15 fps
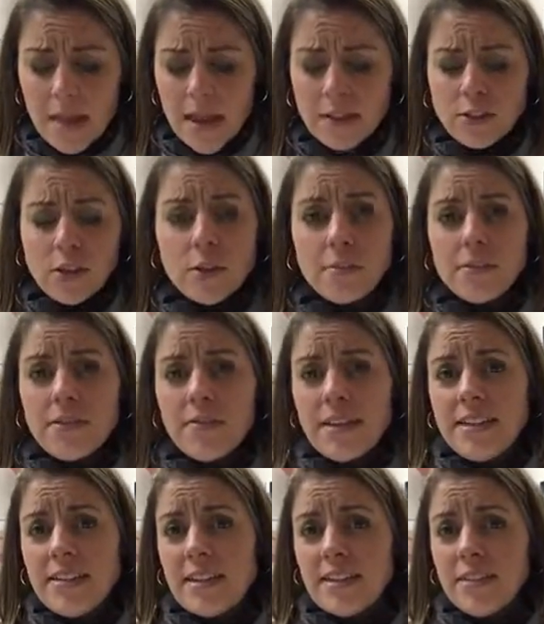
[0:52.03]
In terms of
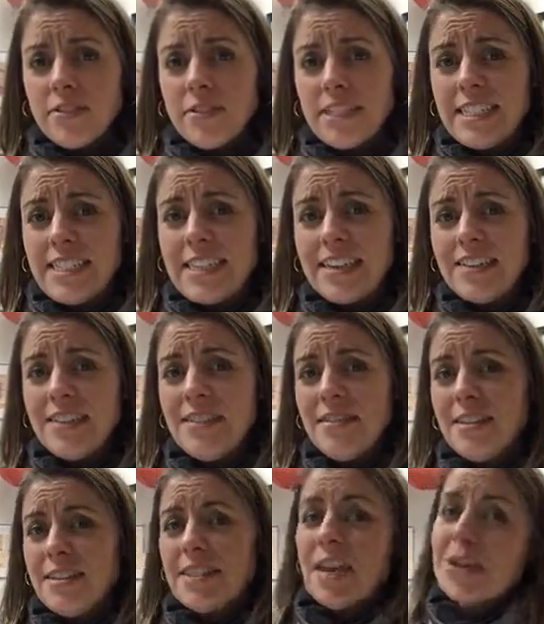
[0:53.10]
inductive or deductive,
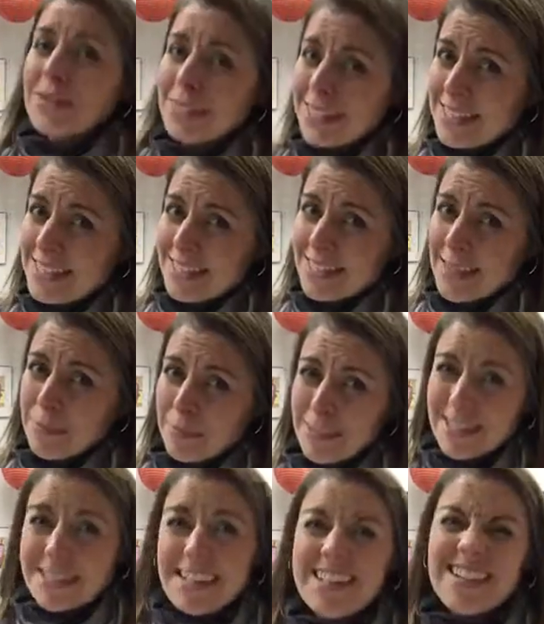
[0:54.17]
the Socrates example
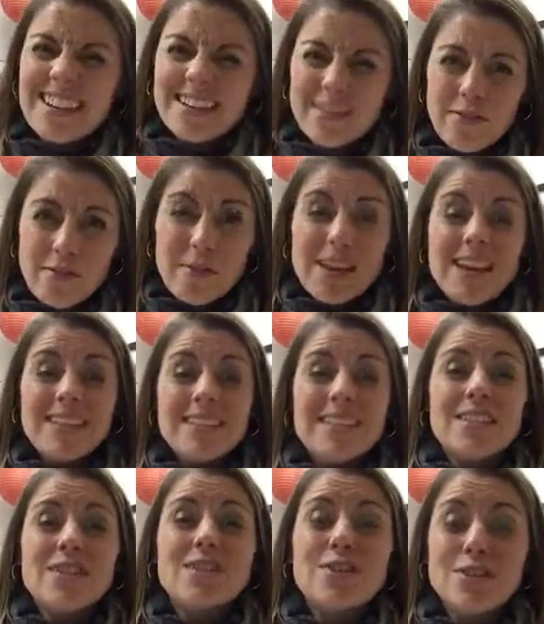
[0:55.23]
is deductive because
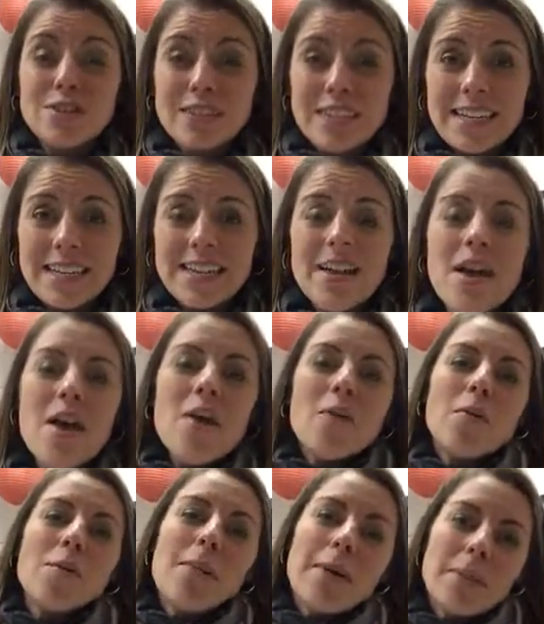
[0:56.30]
it's certain.
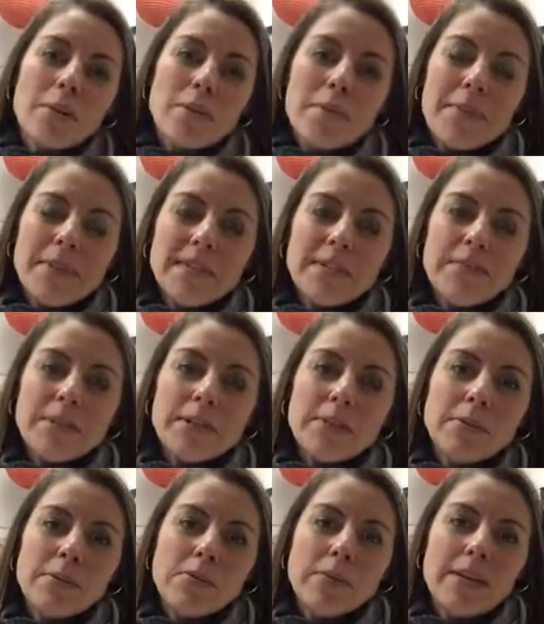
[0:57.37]
Remember, the big difference
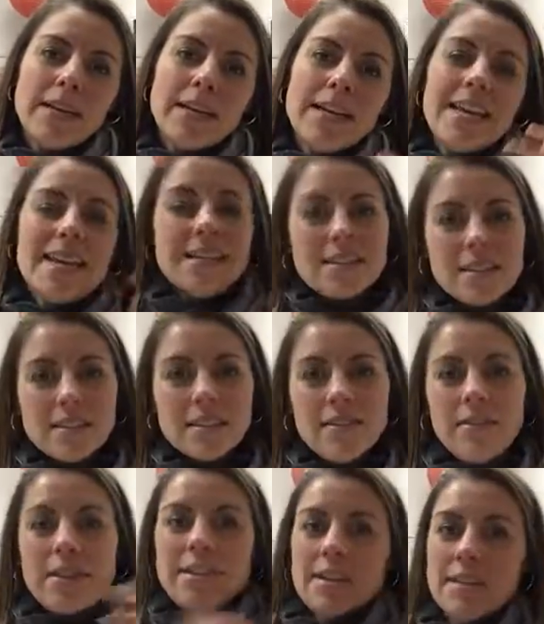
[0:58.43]
between
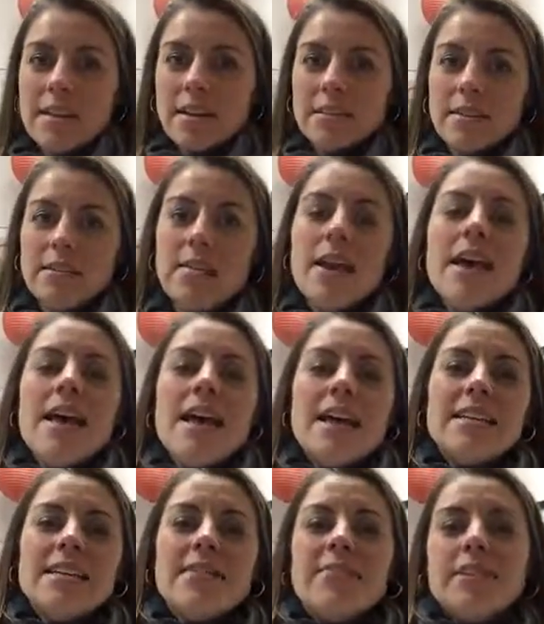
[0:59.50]
inductive and deductive
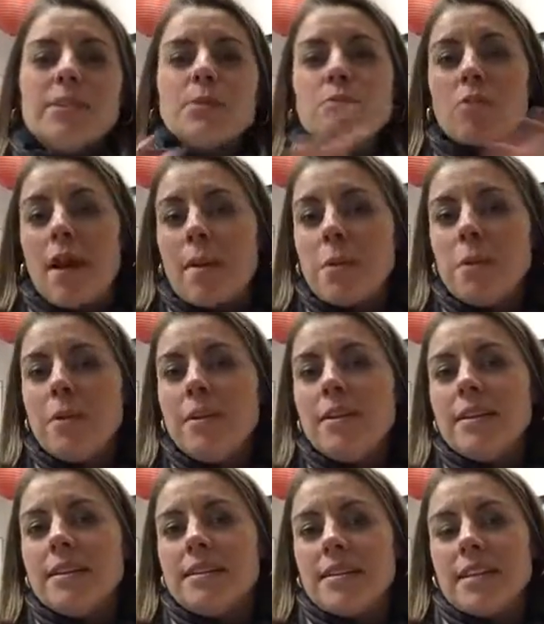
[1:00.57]
is if it's probable,
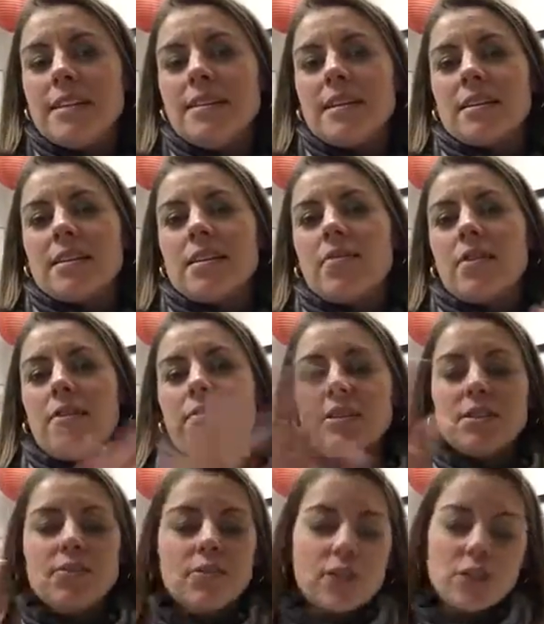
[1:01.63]
it's inductive. If
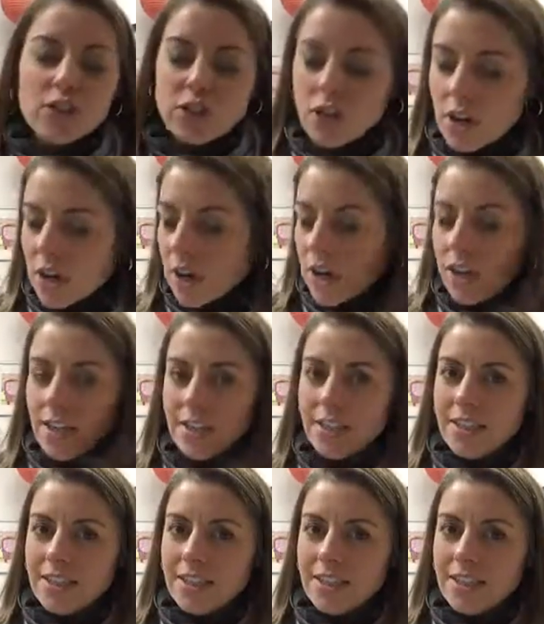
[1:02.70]
it's for sure,